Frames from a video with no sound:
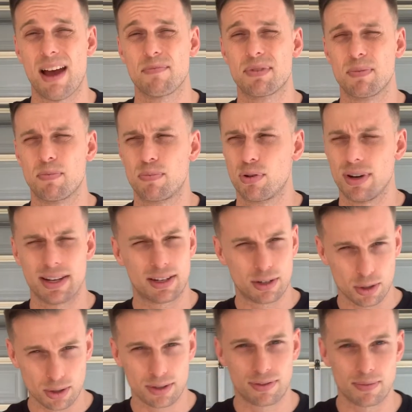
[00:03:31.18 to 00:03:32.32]
abs are pretty
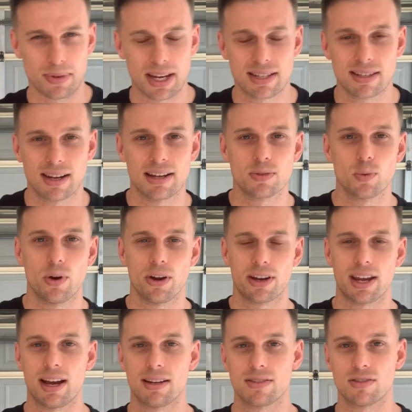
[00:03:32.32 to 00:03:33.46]
cooked from yesterday's
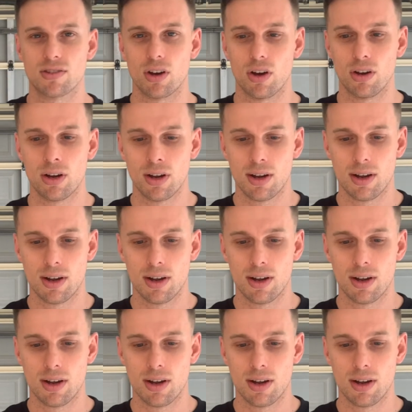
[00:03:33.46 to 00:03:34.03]
workout, so